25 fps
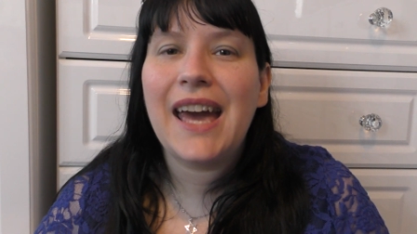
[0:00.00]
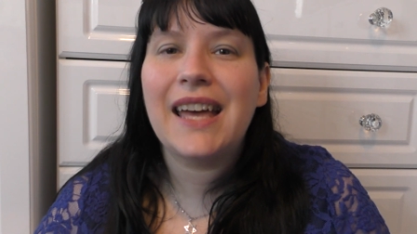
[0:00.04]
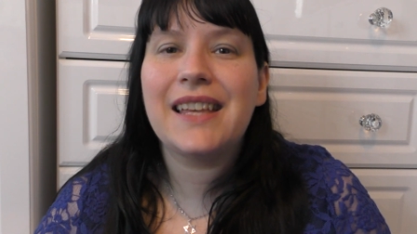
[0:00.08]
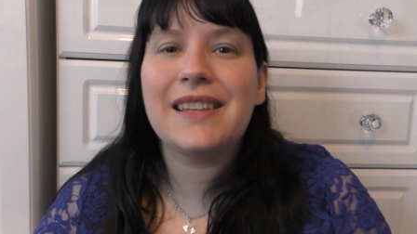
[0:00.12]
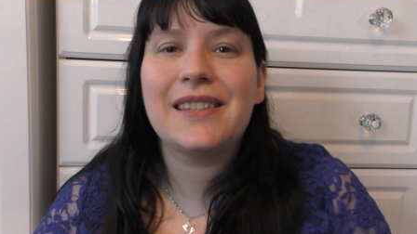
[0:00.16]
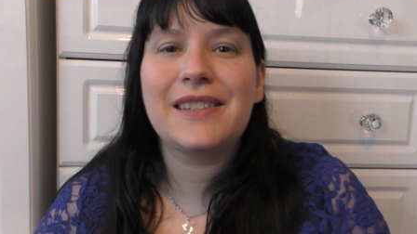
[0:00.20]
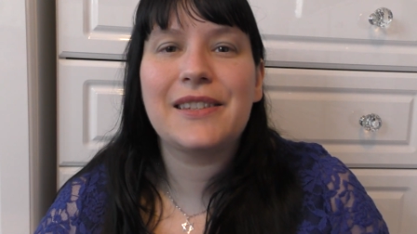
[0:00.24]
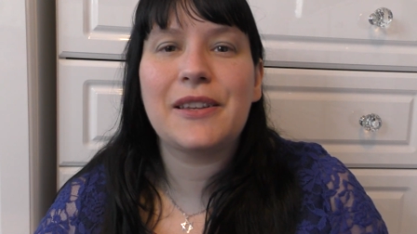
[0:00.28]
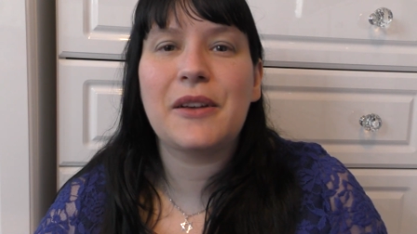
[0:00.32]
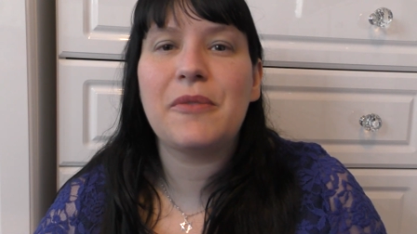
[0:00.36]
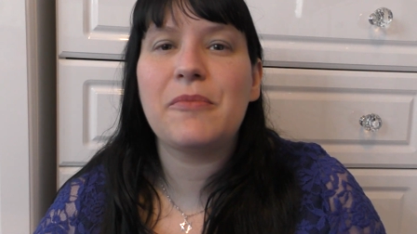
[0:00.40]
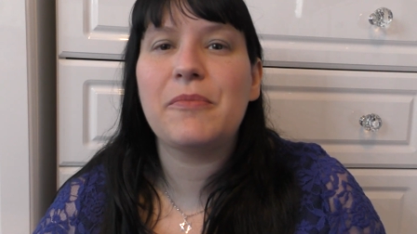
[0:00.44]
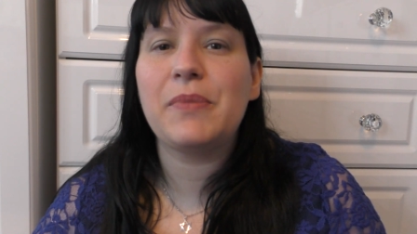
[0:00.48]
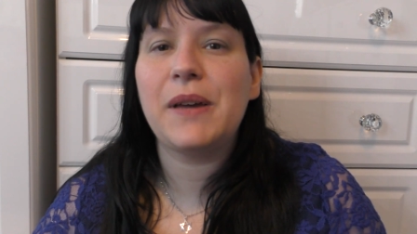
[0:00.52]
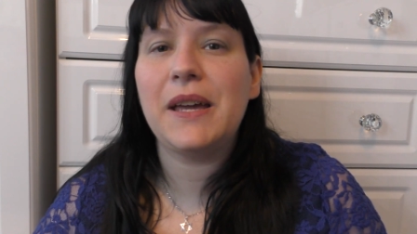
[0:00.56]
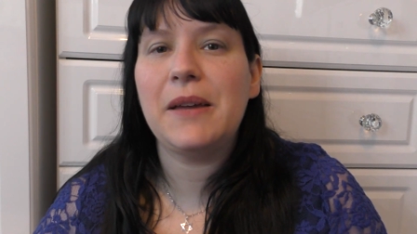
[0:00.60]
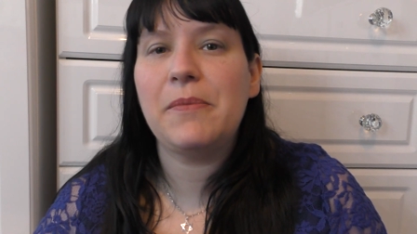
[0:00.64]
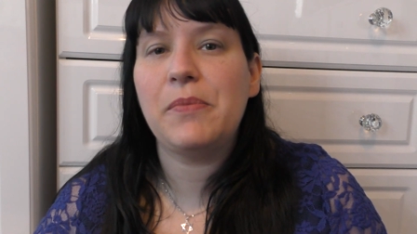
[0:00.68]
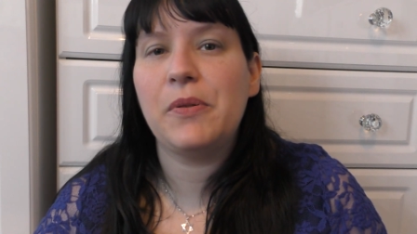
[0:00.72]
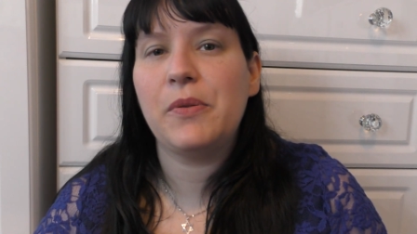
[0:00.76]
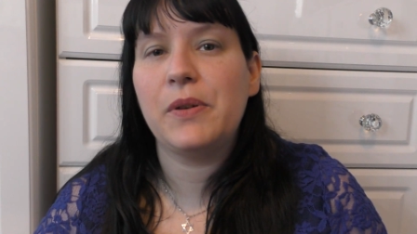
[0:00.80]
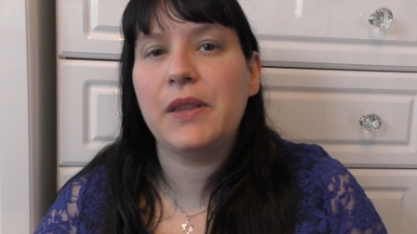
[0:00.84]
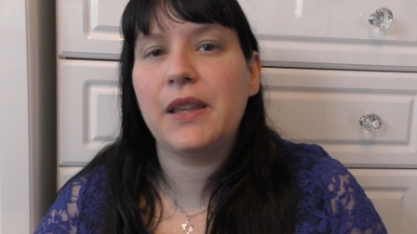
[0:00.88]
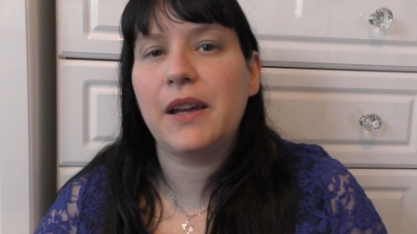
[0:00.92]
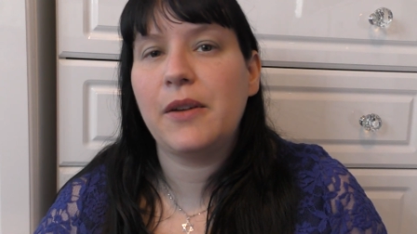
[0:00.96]
And some
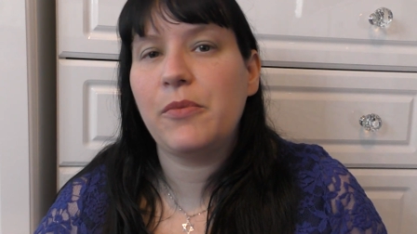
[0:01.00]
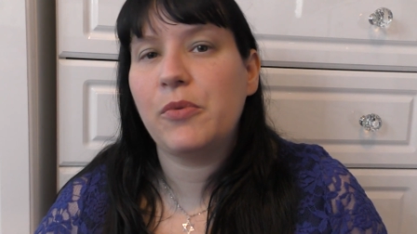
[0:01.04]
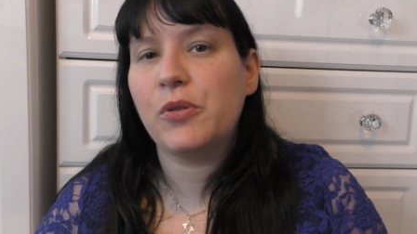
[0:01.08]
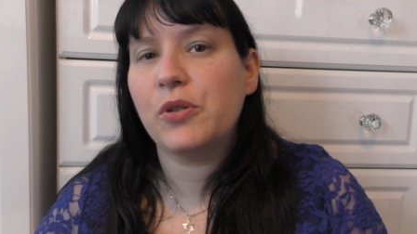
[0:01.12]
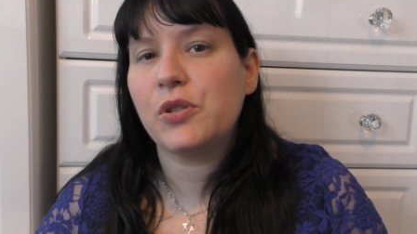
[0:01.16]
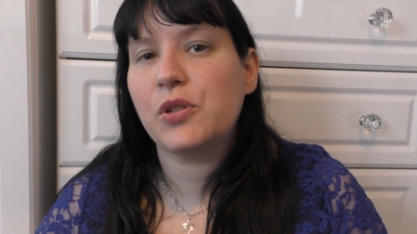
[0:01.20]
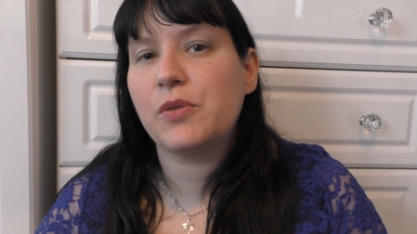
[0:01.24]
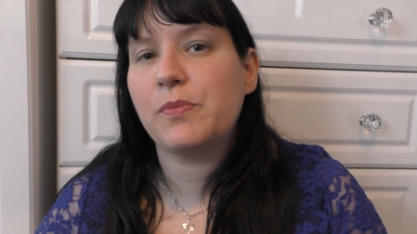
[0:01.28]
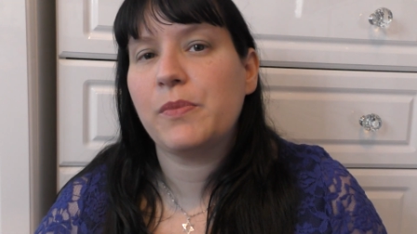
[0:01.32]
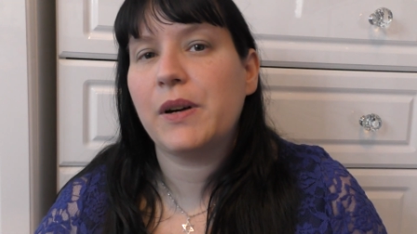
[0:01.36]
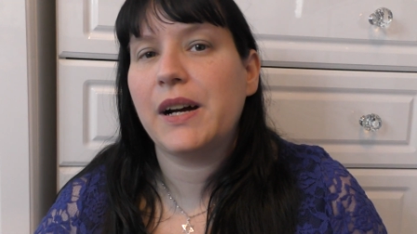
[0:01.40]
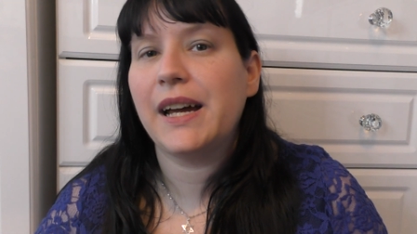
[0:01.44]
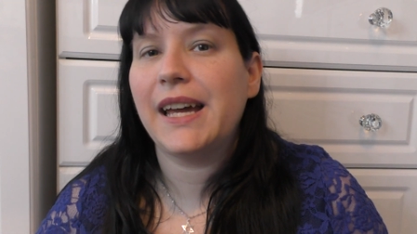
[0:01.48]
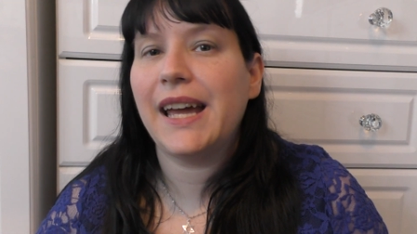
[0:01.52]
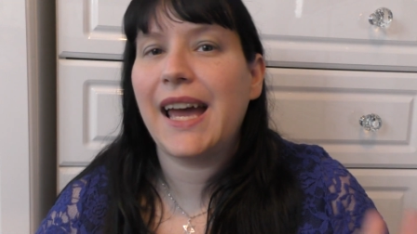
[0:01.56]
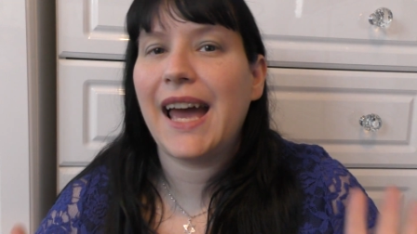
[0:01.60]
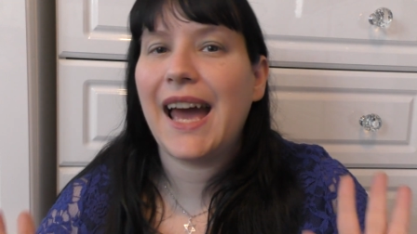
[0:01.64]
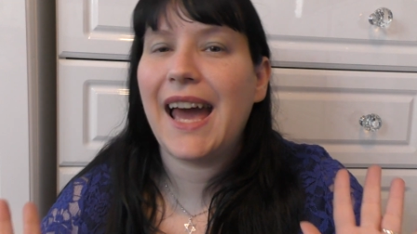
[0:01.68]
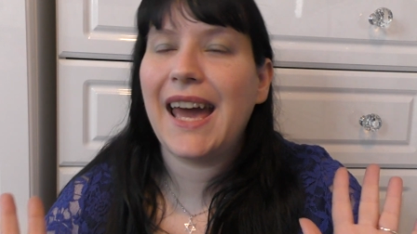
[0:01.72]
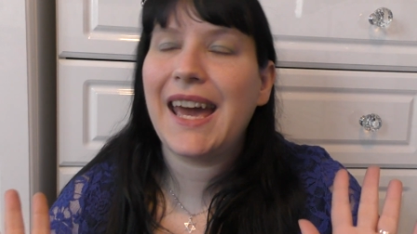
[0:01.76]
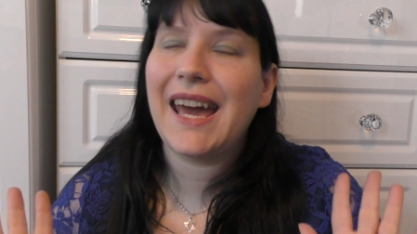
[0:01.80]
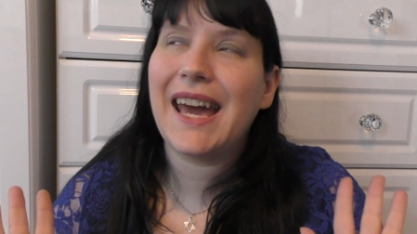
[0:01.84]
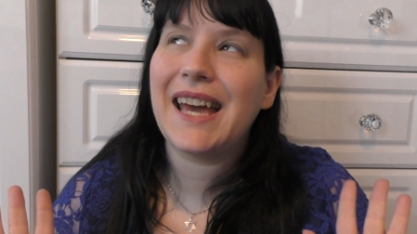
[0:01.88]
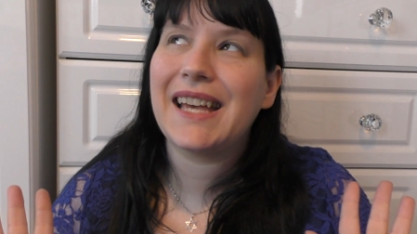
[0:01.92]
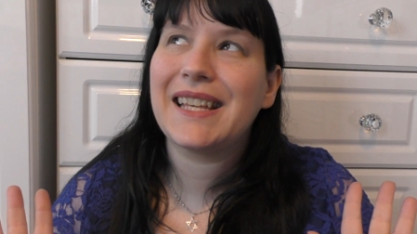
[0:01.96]
people, when they watch my
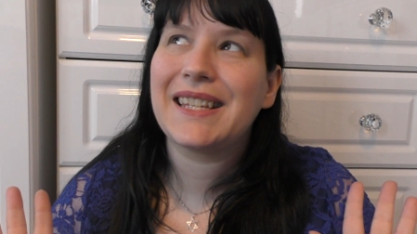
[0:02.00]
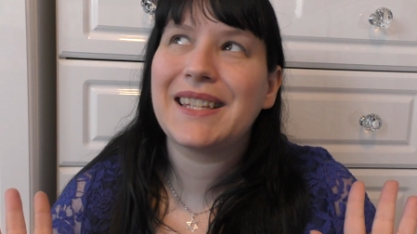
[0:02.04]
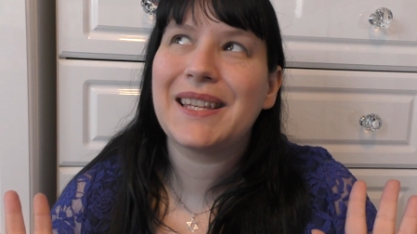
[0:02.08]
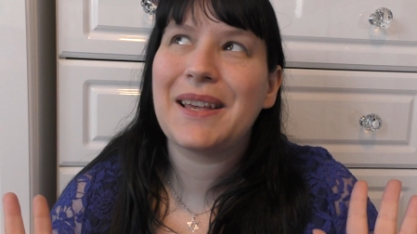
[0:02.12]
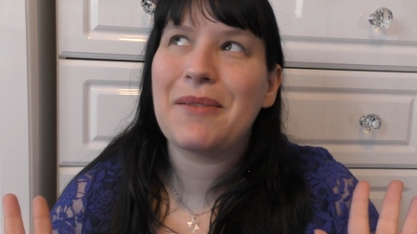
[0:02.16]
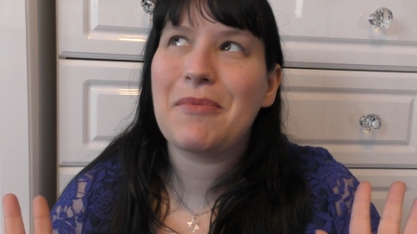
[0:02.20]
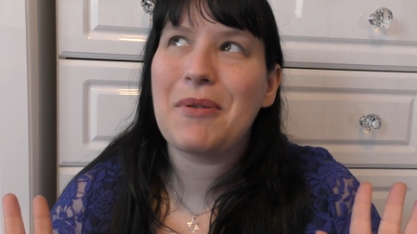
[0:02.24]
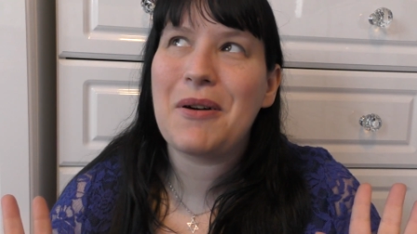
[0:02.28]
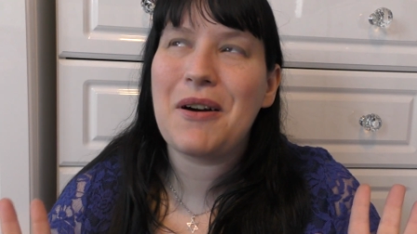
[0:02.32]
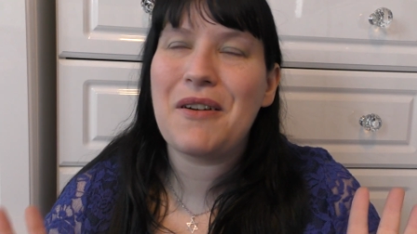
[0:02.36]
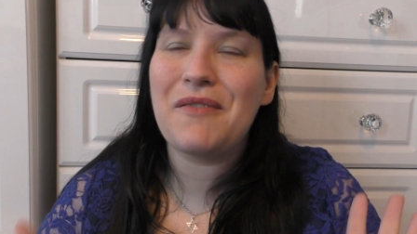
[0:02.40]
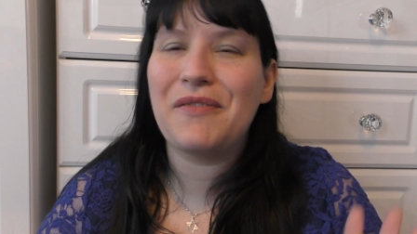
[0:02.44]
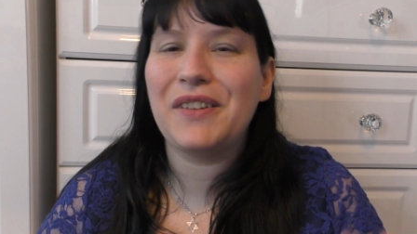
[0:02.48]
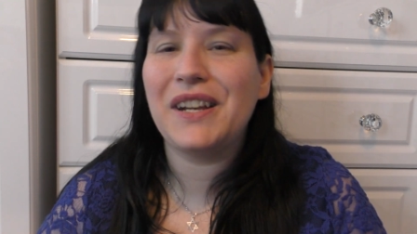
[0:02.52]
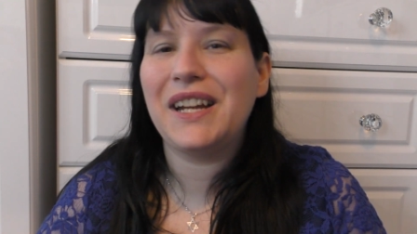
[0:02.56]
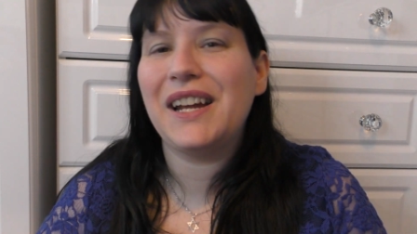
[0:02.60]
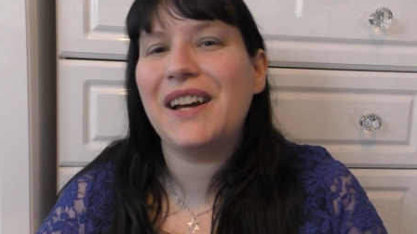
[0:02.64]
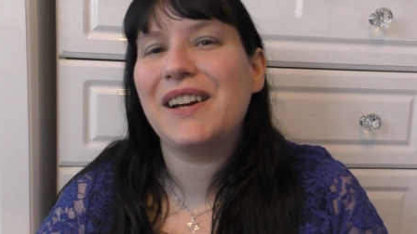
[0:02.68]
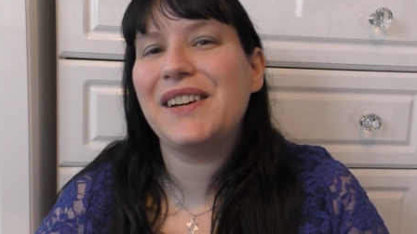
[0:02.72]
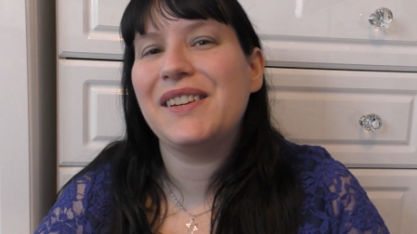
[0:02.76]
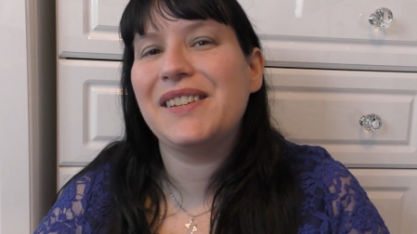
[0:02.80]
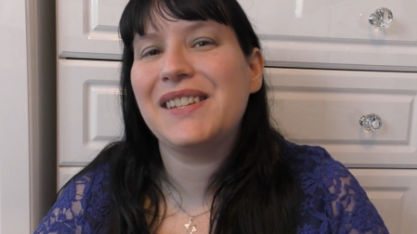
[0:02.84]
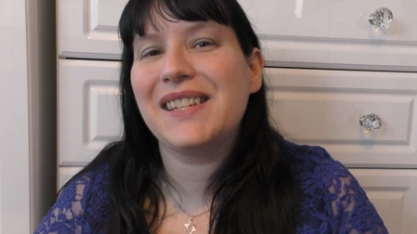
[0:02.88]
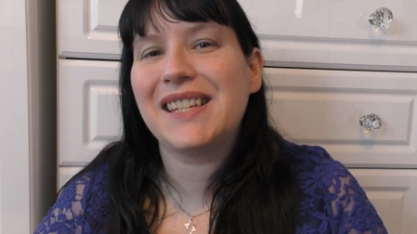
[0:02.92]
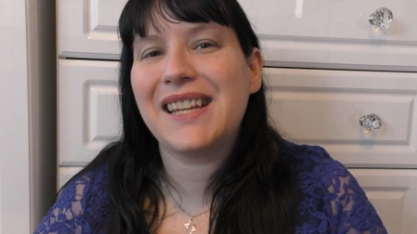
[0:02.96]
ASMR
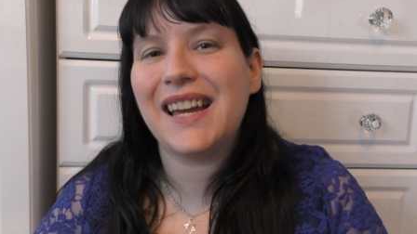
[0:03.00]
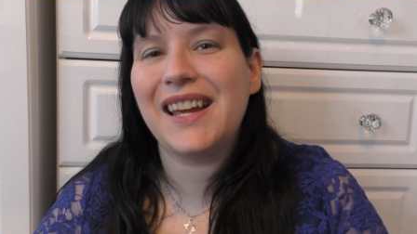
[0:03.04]
videos,